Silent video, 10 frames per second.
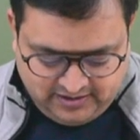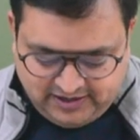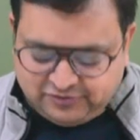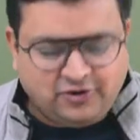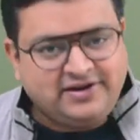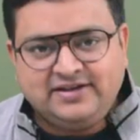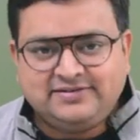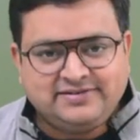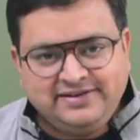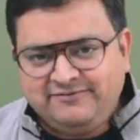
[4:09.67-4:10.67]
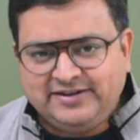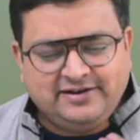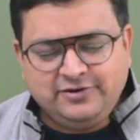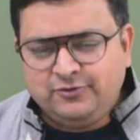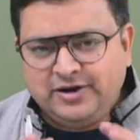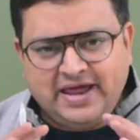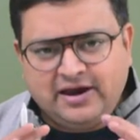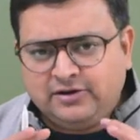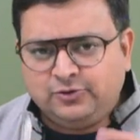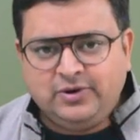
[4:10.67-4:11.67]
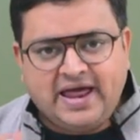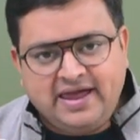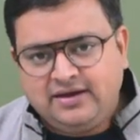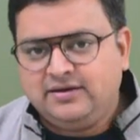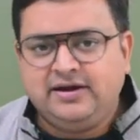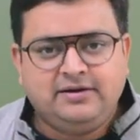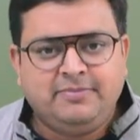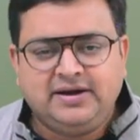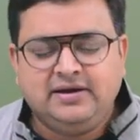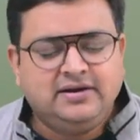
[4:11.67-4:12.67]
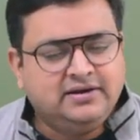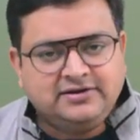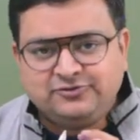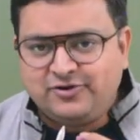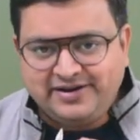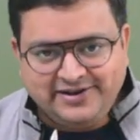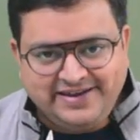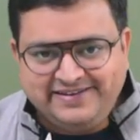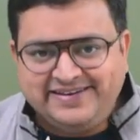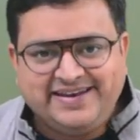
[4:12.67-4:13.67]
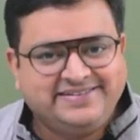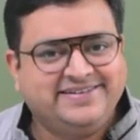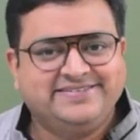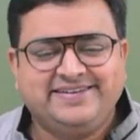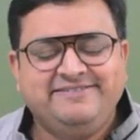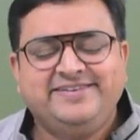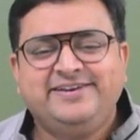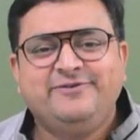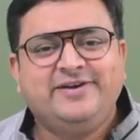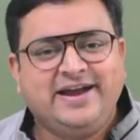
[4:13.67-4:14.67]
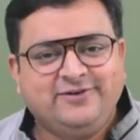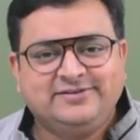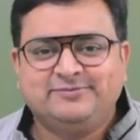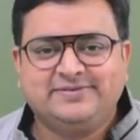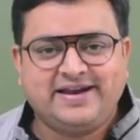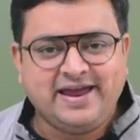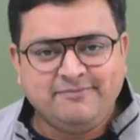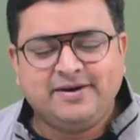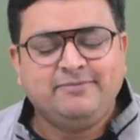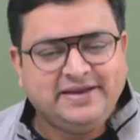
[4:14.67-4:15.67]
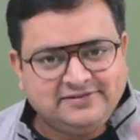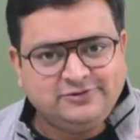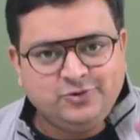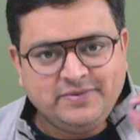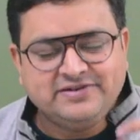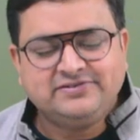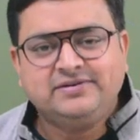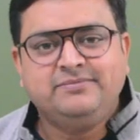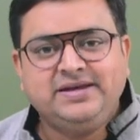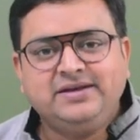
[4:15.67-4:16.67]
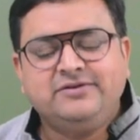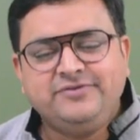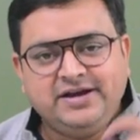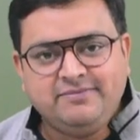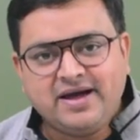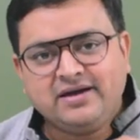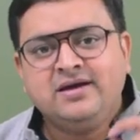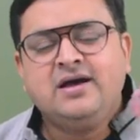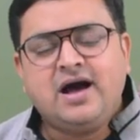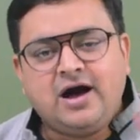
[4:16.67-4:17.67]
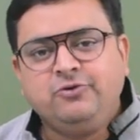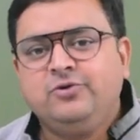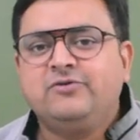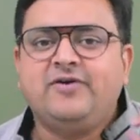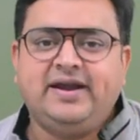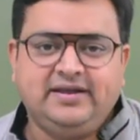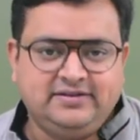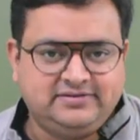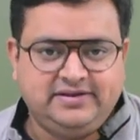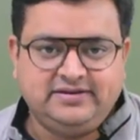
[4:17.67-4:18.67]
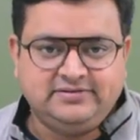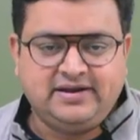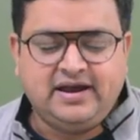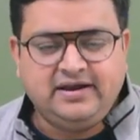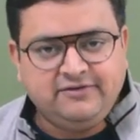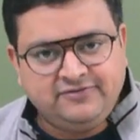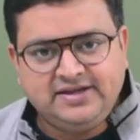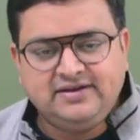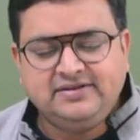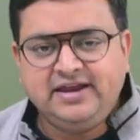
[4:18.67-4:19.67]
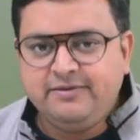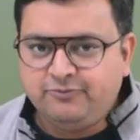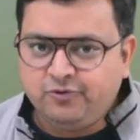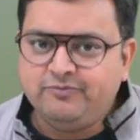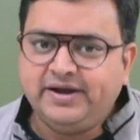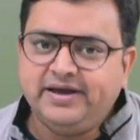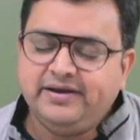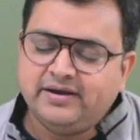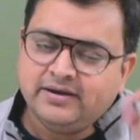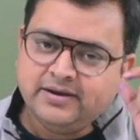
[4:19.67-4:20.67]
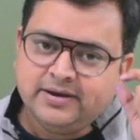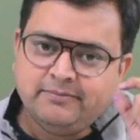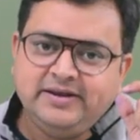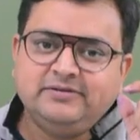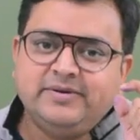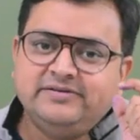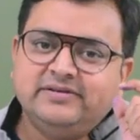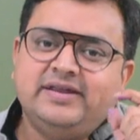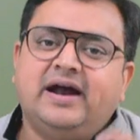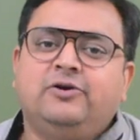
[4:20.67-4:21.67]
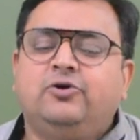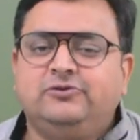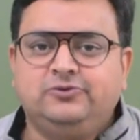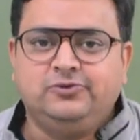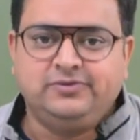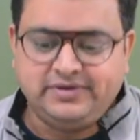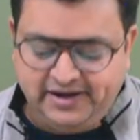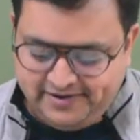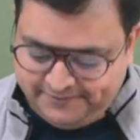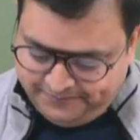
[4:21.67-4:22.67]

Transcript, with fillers: it's not necessary whether you would like to like it but it's not necessary whether you would like to subscribe but please do mention me the feedback how you are finding this lecture and if there is any improvement area please mention that also right